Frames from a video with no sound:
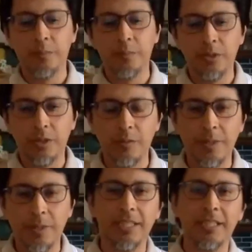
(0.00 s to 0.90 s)
Sonomono
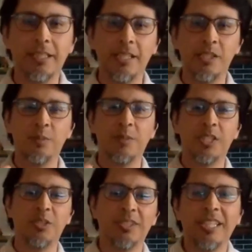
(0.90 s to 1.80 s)
Company. Nice to
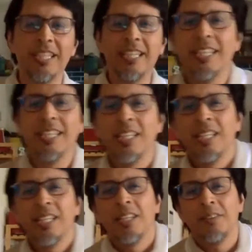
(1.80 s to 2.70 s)
meet you.
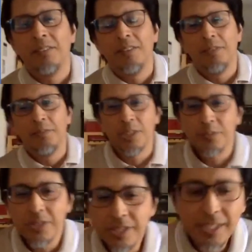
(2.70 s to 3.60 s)

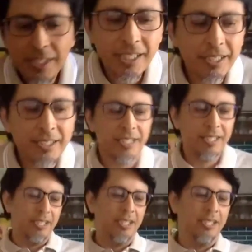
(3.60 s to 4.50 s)
Before to start
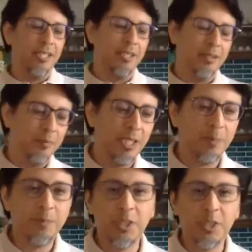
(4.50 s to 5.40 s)

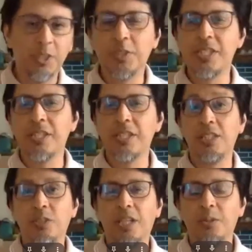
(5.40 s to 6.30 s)
my product
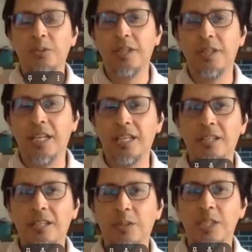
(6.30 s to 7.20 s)
presentation, I would
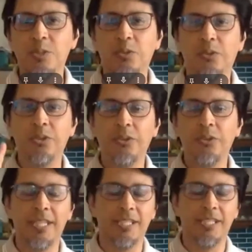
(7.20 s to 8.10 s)
like to ask you
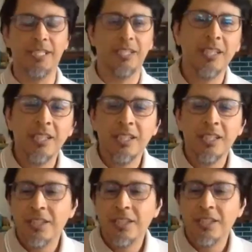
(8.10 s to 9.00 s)
two things.
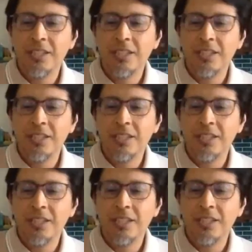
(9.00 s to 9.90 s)
The first question
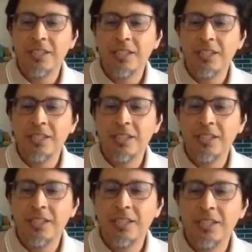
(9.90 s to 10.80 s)
is, who
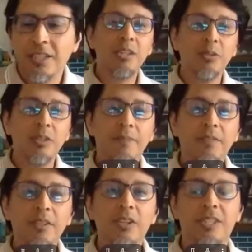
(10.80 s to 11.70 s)
would like to live
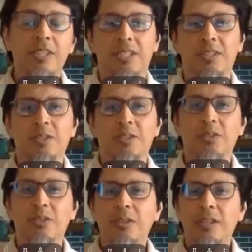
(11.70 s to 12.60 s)
longer?
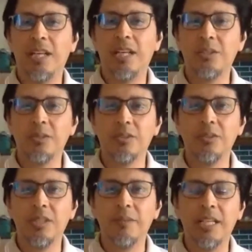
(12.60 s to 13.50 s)
Who would like
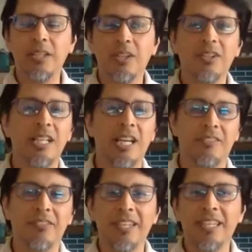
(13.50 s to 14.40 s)
to live a long life?